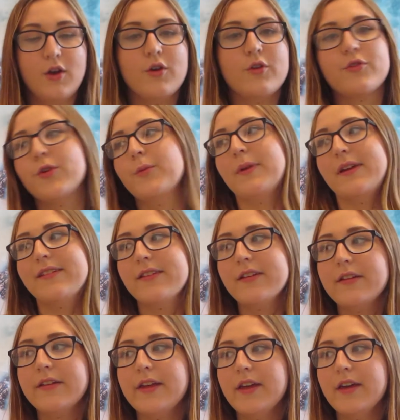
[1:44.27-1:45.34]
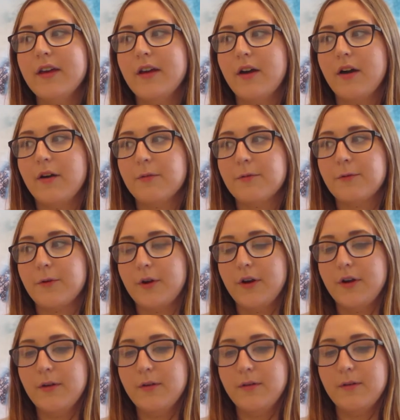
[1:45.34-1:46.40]
So basically,
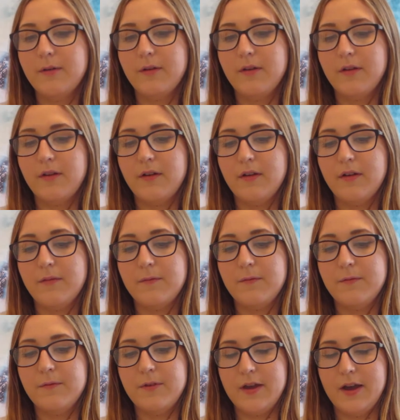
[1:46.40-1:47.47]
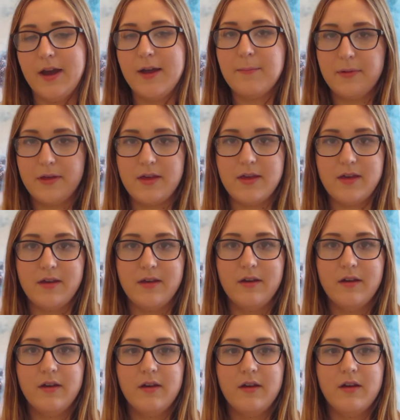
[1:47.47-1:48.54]
for VIP,
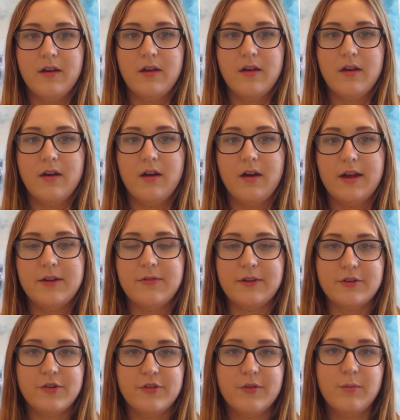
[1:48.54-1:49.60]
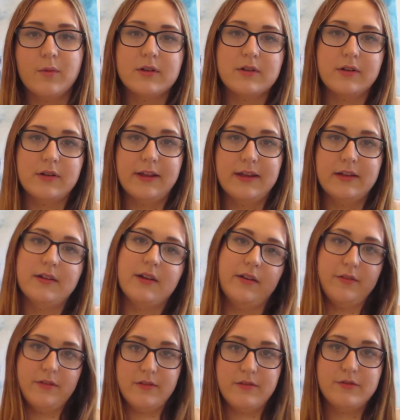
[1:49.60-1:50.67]
Adventures in Wonderland
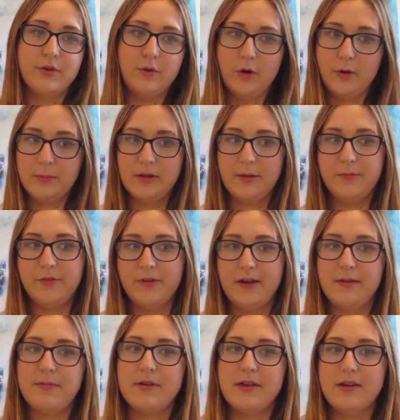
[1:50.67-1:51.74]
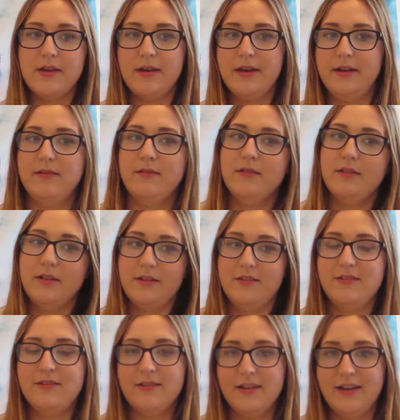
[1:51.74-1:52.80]
does New Hope Club's VIP, and
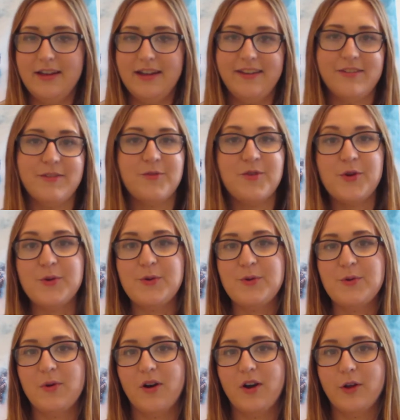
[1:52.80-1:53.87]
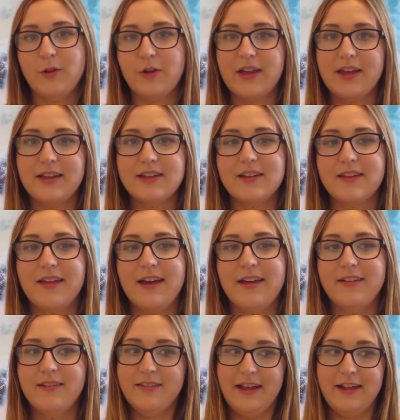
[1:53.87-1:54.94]
I guess if you are looking into
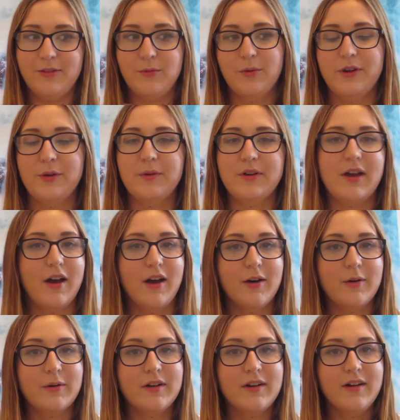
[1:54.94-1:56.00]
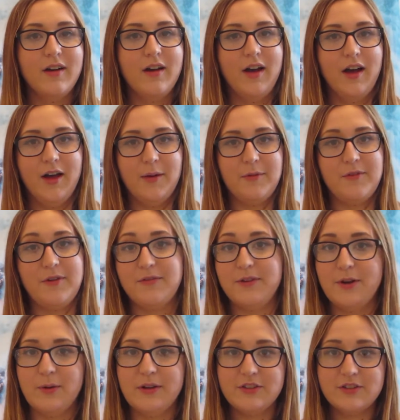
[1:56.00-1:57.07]
that, that's where you would go if you have any
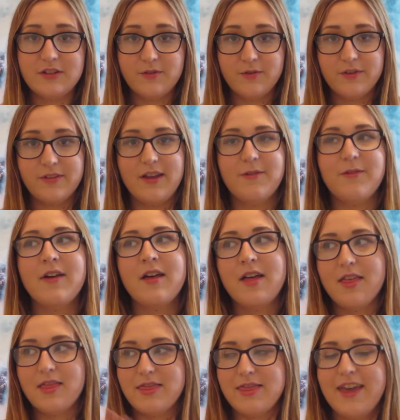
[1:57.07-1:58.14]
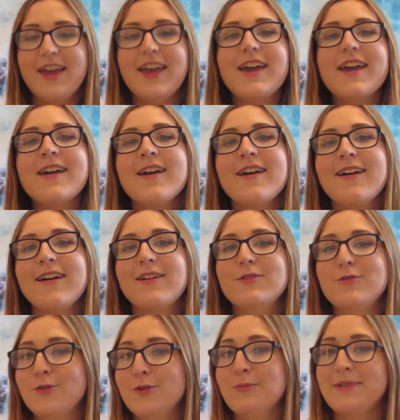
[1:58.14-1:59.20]
questions for stuff. They
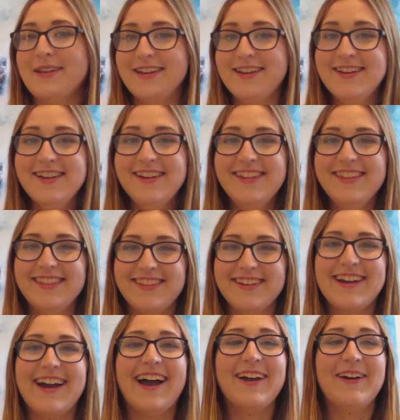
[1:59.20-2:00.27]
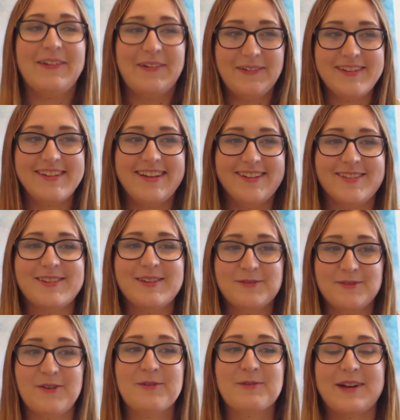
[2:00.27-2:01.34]
knew me. The guy who always answered the
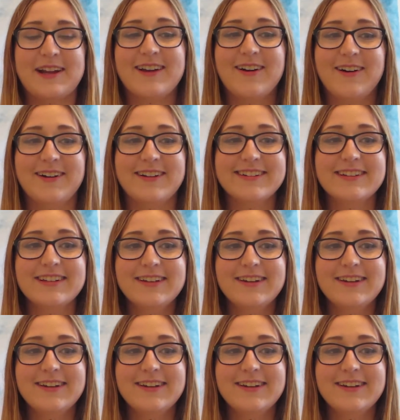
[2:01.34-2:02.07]
phone when I called